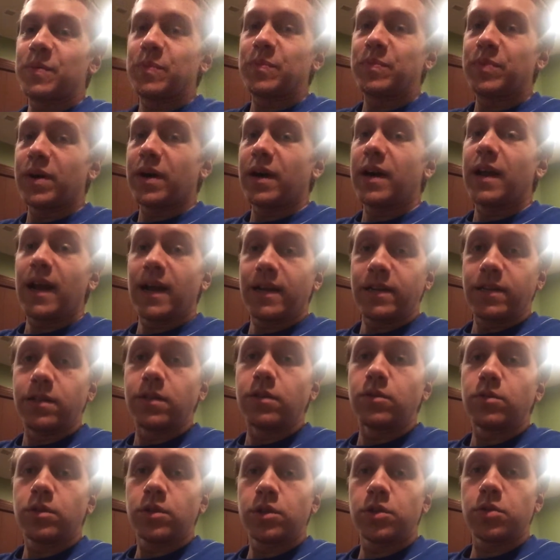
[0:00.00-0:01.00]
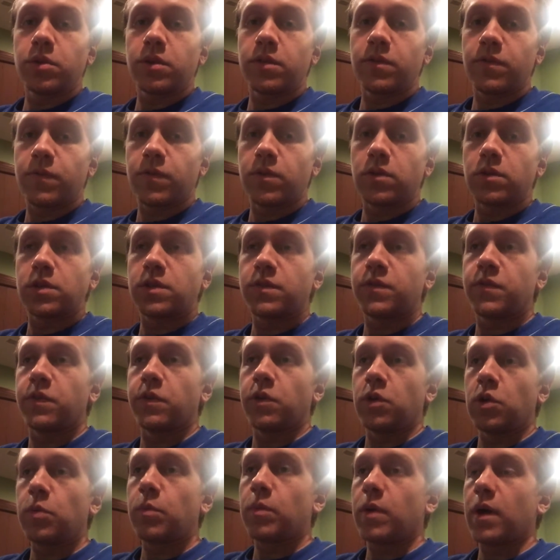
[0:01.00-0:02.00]
But I do enjoy the first
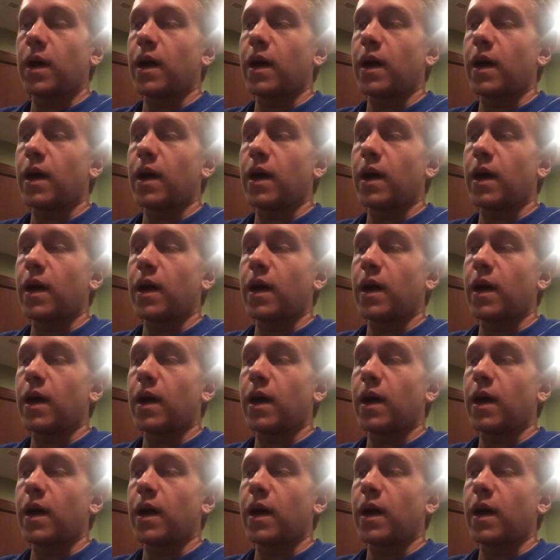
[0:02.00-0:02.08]
film.